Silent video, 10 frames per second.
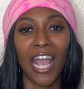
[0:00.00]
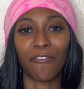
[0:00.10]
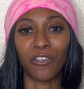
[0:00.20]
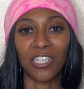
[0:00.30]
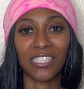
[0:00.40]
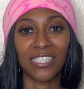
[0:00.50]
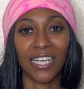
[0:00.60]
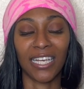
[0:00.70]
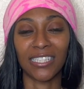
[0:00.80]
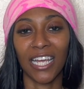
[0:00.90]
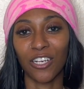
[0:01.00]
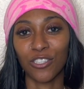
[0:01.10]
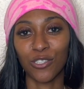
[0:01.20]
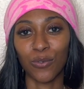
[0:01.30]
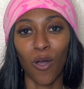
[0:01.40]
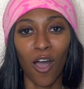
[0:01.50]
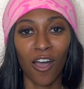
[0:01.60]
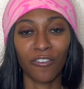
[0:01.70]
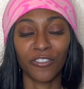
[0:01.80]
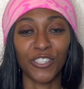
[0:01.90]
If you need to take a day or two
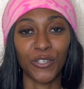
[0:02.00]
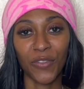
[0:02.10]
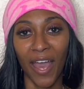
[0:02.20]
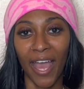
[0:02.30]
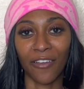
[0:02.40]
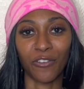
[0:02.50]
off, do that.